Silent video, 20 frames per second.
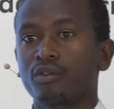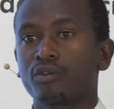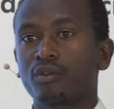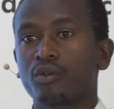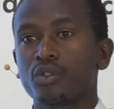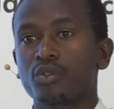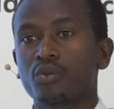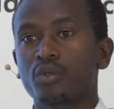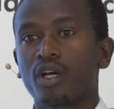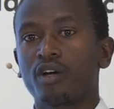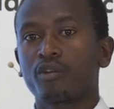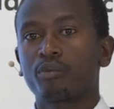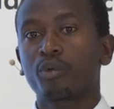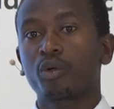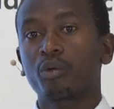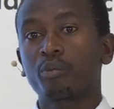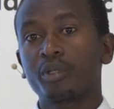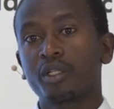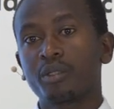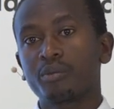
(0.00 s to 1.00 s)
Of course, we have
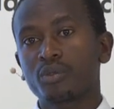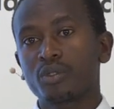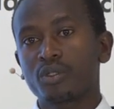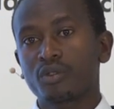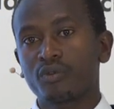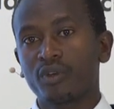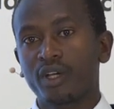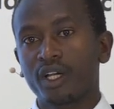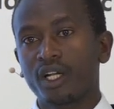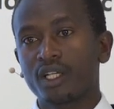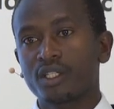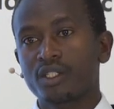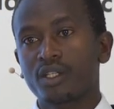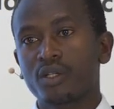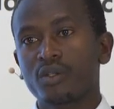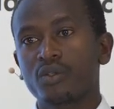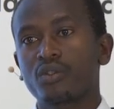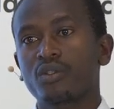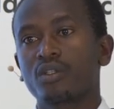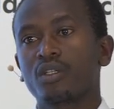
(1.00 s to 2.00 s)
problems with
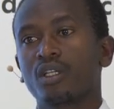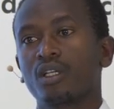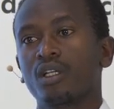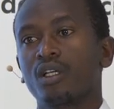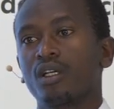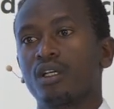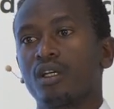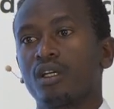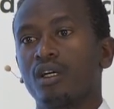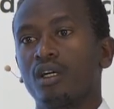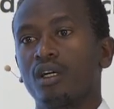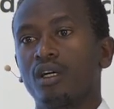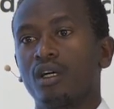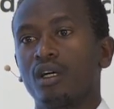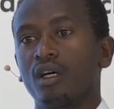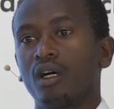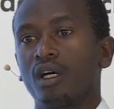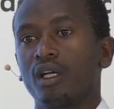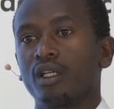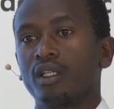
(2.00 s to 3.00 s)
viruses
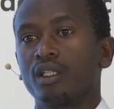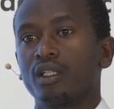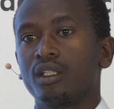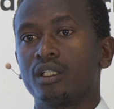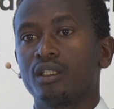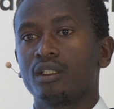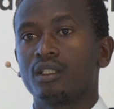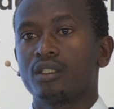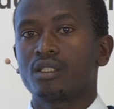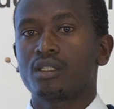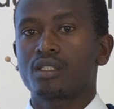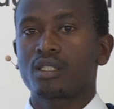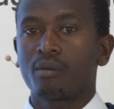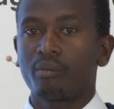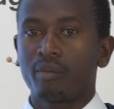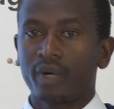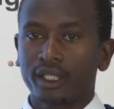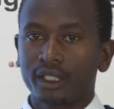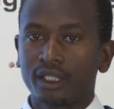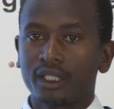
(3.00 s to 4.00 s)
and
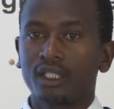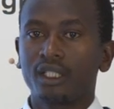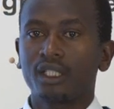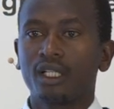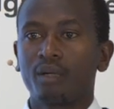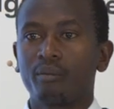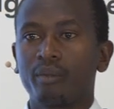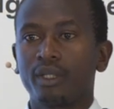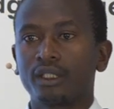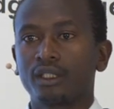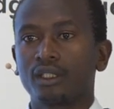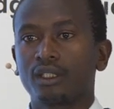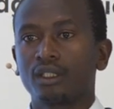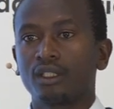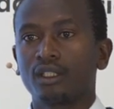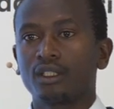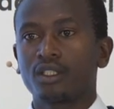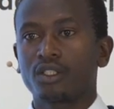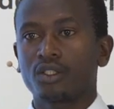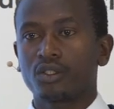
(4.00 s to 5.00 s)
some bacteria, but
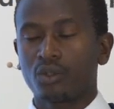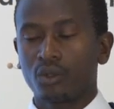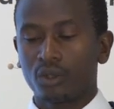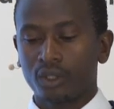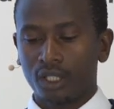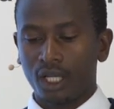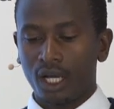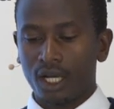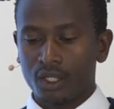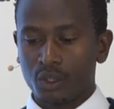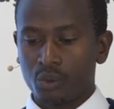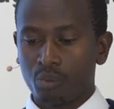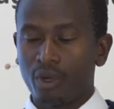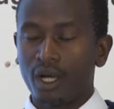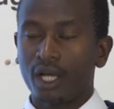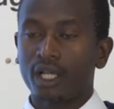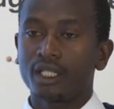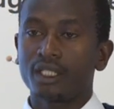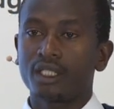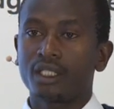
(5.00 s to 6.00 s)
it is not as
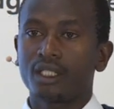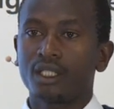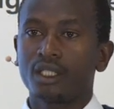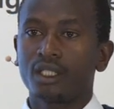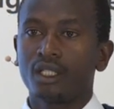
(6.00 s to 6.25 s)
bad.